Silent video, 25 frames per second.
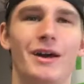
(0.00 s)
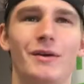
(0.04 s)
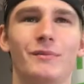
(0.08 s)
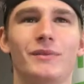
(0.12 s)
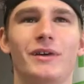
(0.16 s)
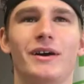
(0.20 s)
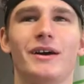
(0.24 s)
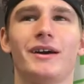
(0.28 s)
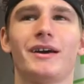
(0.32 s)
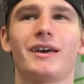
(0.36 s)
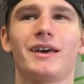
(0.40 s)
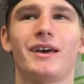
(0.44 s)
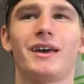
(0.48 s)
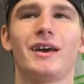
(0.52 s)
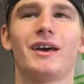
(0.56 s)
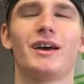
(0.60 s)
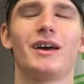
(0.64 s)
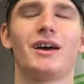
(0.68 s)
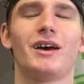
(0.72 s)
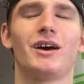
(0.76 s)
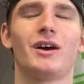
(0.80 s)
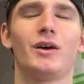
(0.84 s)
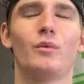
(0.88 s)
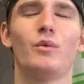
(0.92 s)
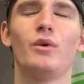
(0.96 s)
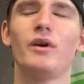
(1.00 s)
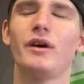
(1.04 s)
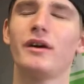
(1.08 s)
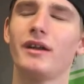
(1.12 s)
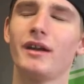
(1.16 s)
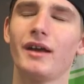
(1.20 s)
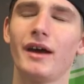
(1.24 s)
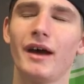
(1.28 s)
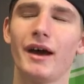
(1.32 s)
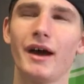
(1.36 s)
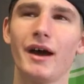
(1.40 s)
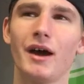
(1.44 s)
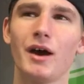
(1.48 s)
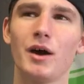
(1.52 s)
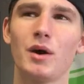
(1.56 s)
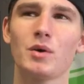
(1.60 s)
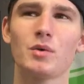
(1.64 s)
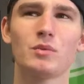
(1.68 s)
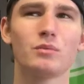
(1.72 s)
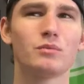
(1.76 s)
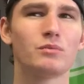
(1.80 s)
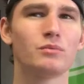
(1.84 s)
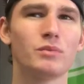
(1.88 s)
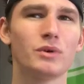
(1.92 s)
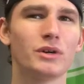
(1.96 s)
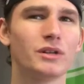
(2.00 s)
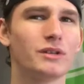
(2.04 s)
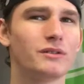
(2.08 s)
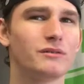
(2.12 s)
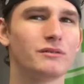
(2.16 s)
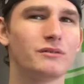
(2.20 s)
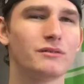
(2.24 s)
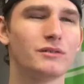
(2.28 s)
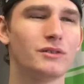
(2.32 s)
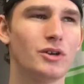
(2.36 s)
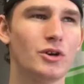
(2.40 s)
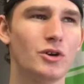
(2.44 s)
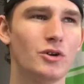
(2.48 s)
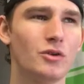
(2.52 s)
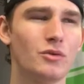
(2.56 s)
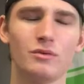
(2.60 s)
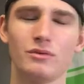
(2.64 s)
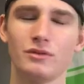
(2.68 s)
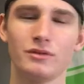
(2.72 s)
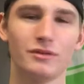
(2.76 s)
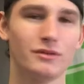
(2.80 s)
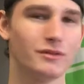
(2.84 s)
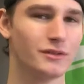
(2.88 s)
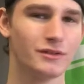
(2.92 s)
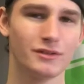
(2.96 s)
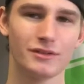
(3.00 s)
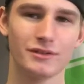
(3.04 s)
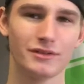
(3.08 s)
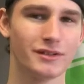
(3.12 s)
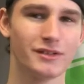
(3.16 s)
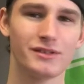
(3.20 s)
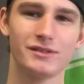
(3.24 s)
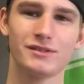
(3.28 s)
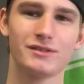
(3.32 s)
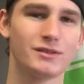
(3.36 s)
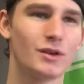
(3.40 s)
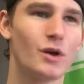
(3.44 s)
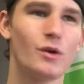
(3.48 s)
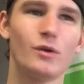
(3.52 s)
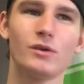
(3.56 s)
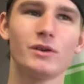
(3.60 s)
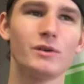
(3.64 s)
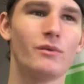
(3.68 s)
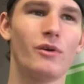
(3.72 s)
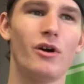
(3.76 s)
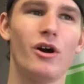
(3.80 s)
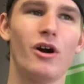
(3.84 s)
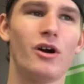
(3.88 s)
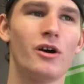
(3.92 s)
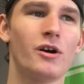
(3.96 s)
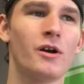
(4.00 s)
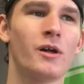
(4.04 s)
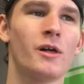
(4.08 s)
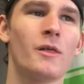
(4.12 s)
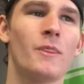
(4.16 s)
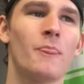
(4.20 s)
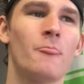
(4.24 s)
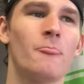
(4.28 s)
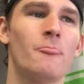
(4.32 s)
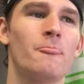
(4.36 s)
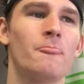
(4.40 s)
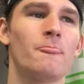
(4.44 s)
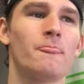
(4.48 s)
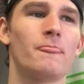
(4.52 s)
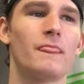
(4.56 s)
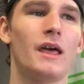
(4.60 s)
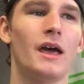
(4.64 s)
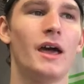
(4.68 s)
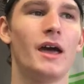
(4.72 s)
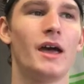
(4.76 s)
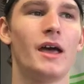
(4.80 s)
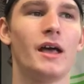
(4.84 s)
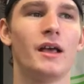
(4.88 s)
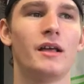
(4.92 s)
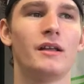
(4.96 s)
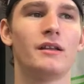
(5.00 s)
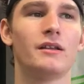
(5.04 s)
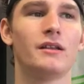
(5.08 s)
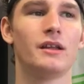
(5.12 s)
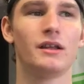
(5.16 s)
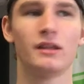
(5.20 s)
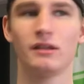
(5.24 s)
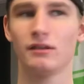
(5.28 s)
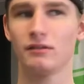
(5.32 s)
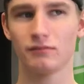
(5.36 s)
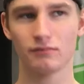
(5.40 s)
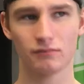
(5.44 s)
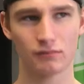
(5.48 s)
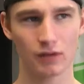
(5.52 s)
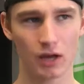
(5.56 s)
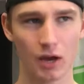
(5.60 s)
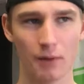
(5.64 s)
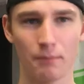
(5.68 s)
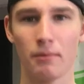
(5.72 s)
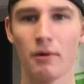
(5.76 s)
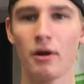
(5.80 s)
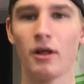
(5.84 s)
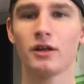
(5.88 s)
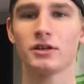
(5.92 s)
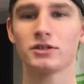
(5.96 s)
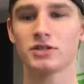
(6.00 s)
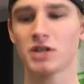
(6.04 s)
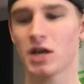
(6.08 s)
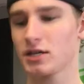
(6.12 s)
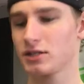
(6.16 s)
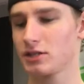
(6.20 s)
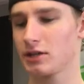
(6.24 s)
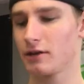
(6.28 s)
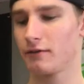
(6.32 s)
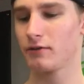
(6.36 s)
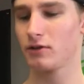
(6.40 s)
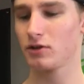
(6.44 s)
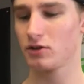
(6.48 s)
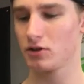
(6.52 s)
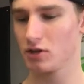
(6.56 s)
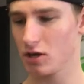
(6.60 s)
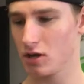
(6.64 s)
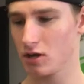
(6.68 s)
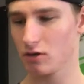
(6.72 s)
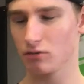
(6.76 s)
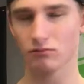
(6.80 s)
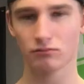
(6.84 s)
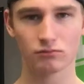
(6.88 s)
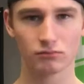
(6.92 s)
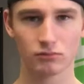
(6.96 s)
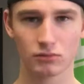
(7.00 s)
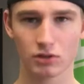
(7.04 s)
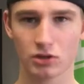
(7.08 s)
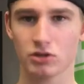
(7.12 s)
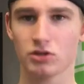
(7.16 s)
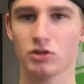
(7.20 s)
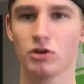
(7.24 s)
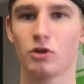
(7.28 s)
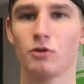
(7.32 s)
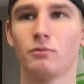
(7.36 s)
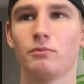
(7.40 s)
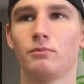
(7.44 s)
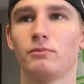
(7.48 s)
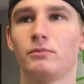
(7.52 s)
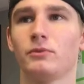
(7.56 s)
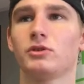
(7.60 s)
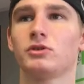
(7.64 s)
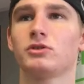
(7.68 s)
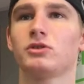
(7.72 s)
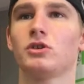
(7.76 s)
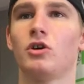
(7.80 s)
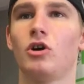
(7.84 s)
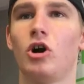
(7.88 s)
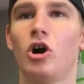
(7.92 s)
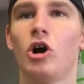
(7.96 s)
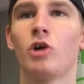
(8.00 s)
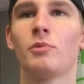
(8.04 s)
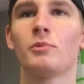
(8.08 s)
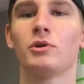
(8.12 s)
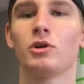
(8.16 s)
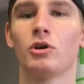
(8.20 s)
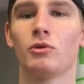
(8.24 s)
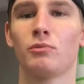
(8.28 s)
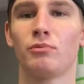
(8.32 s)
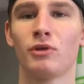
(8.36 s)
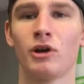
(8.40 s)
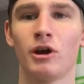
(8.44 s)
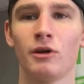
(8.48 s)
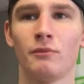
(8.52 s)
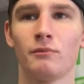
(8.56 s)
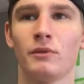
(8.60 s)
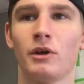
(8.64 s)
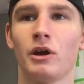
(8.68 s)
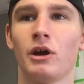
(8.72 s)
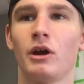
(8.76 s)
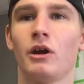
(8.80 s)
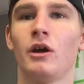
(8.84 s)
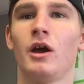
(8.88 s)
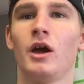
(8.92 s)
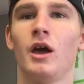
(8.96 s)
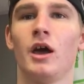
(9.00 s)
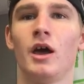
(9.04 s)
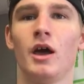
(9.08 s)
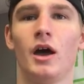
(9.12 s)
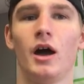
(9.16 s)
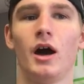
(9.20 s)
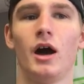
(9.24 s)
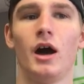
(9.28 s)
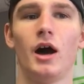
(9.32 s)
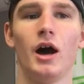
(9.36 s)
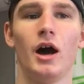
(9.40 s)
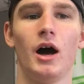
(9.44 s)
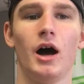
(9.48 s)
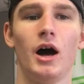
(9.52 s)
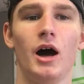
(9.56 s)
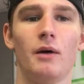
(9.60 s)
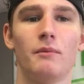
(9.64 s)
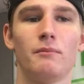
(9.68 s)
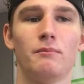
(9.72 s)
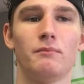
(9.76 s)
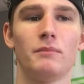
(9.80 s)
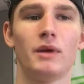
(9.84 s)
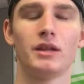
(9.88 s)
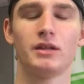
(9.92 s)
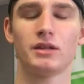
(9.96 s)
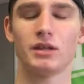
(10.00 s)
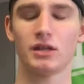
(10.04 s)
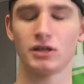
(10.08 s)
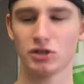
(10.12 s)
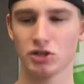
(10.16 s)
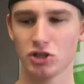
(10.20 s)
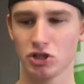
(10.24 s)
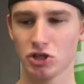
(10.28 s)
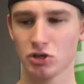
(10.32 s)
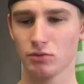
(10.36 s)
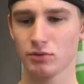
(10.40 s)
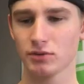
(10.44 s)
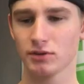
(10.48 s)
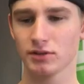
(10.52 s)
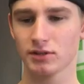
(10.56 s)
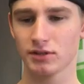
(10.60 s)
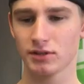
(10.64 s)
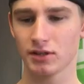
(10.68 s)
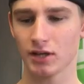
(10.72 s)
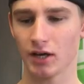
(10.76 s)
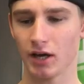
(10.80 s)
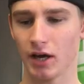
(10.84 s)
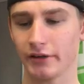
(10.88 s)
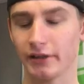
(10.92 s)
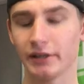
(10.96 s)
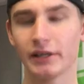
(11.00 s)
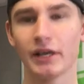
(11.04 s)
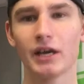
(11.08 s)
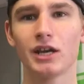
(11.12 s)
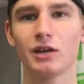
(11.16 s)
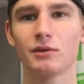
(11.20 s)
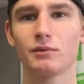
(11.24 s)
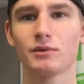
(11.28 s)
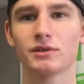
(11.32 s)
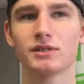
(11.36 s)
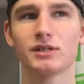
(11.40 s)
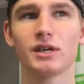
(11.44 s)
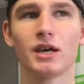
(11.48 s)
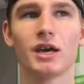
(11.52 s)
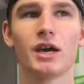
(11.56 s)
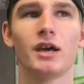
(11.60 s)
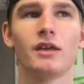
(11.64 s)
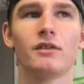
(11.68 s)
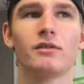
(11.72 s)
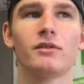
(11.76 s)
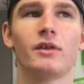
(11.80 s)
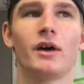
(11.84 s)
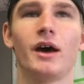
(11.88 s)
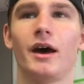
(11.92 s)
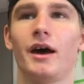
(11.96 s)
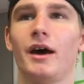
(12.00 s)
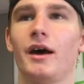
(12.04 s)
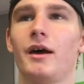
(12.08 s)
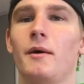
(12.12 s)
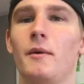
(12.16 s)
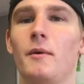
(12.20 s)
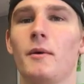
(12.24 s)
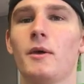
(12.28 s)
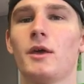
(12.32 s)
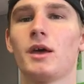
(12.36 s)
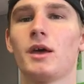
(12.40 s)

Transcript: I'm like, what, how, what, no, it's totally wrong. And and they apologize and everything. There's no there's no harm or no problem there. Um, and then she was uh, the lady was saying that